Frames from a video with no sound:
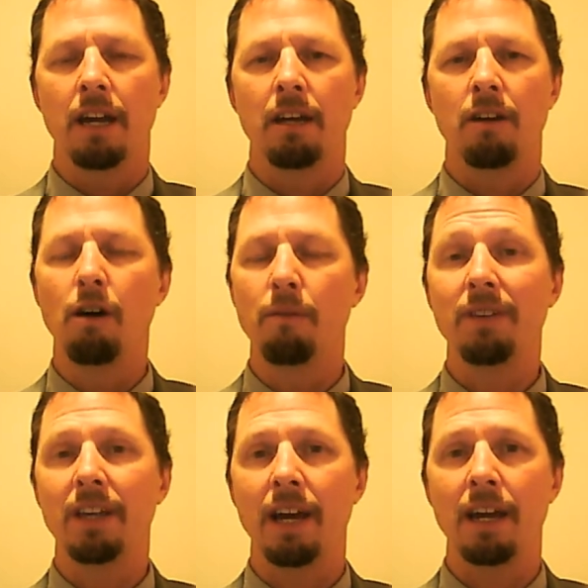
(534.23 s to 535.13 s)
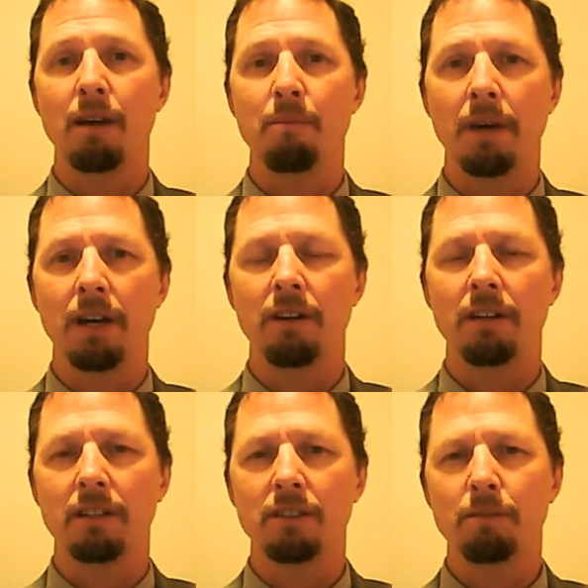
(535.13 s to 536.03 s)
hopefully I get better at
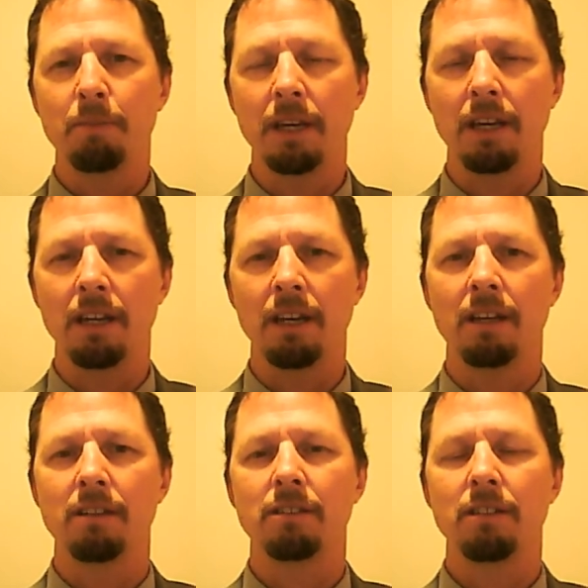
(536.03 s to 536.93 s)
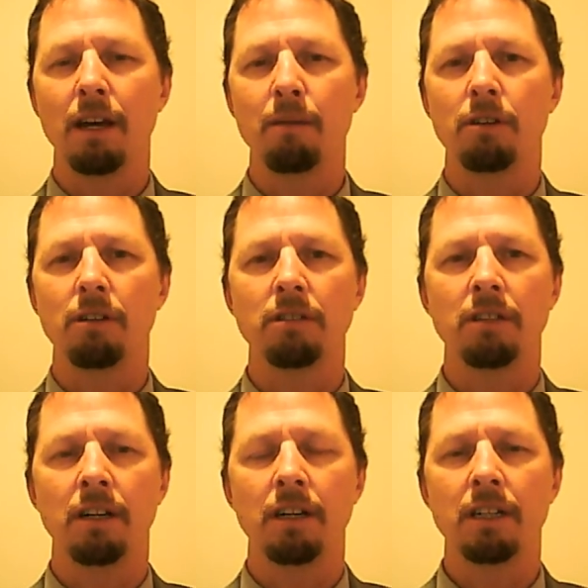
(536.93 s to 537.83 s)
this speaking as time goes
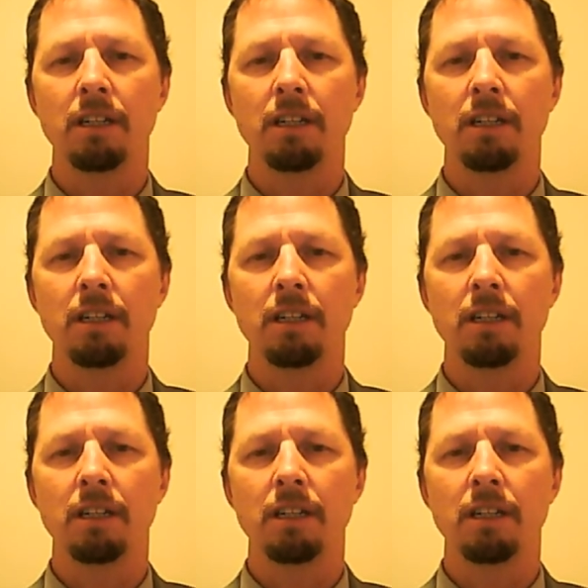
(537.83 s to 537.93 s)
on.